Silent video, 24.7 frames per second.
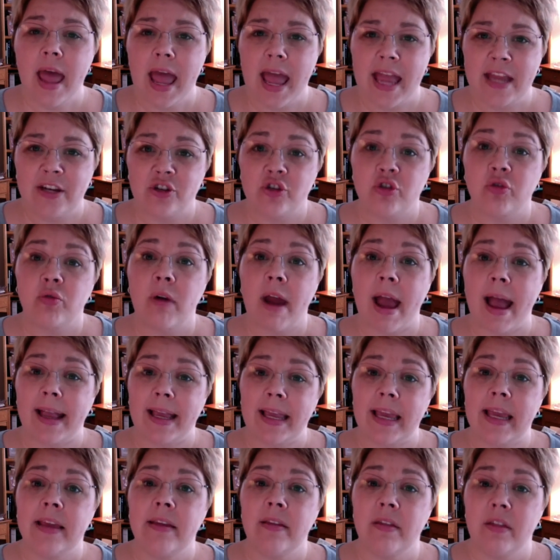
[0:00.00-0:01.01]
and
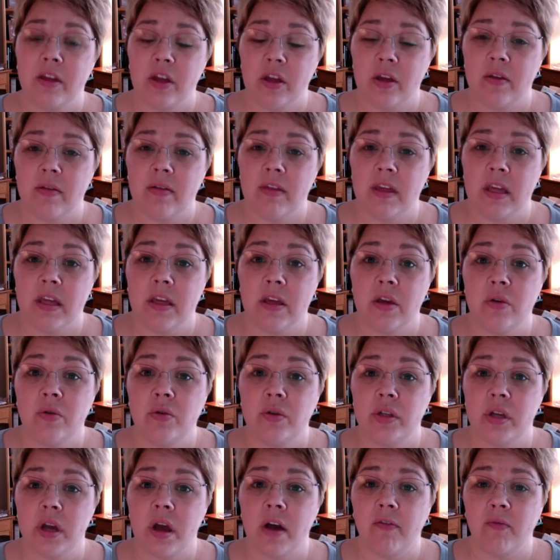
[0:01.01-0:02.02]
tracking the
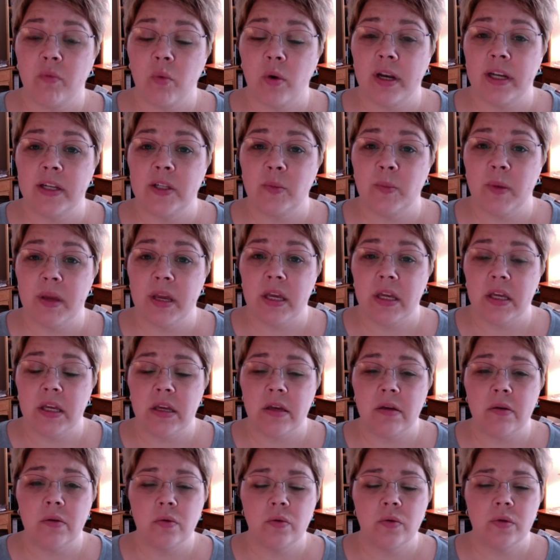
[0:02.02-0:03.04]
use of what is being
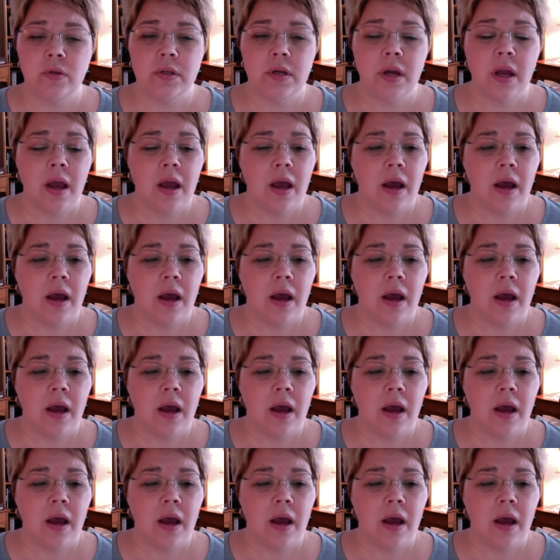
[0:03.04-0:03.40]
used.